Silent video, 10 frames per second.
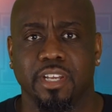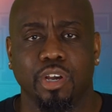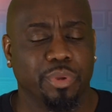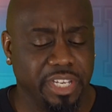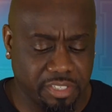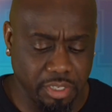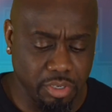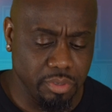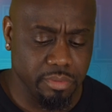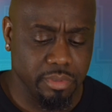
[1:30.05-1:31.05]
Week
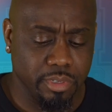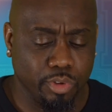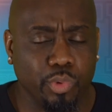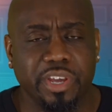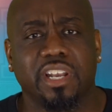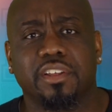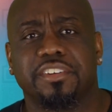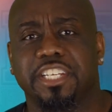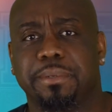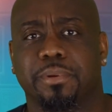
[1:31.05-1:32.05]
two, we went a
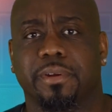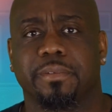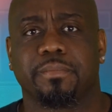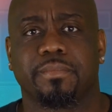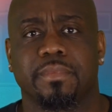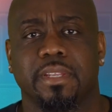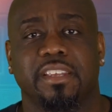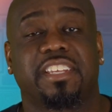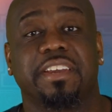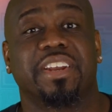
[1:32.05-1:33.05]
little deeper.
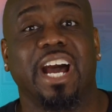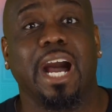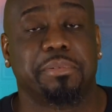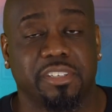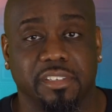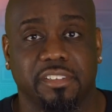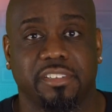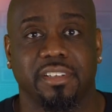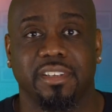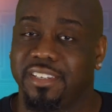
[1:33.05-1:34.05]
It's giving
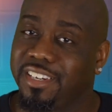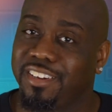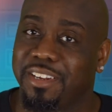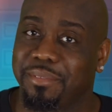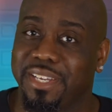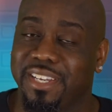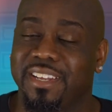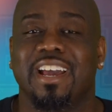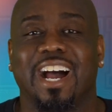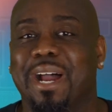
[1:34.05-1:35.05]
options. You know what I mean?
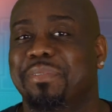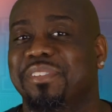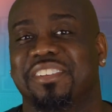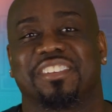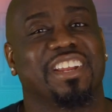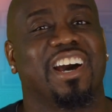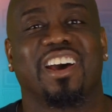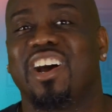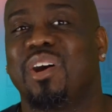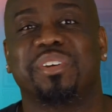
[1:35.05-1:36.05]
Options is
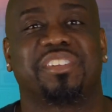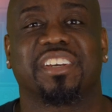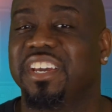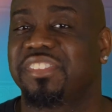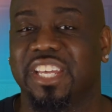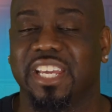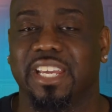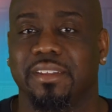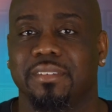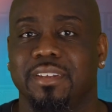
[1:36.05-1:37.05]
not always a good
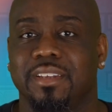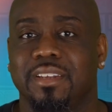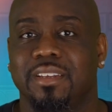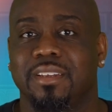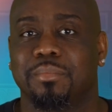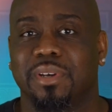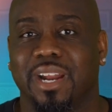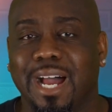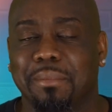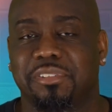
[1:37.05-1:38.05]
thing. But
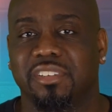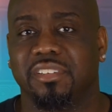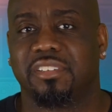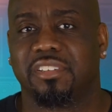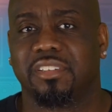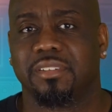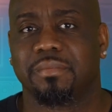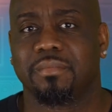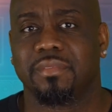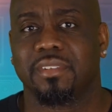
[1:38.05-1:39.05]
options
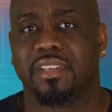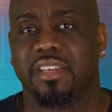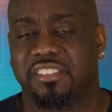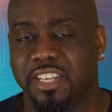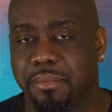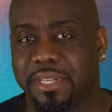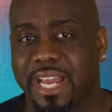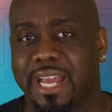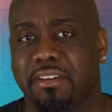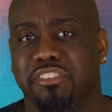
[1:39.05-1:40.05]
can
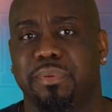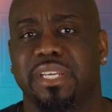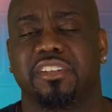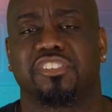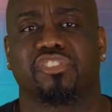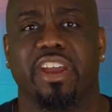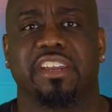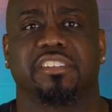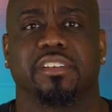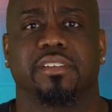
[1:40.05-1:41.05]
sometimes be a
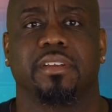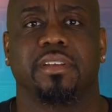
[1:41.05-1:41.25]
distraction.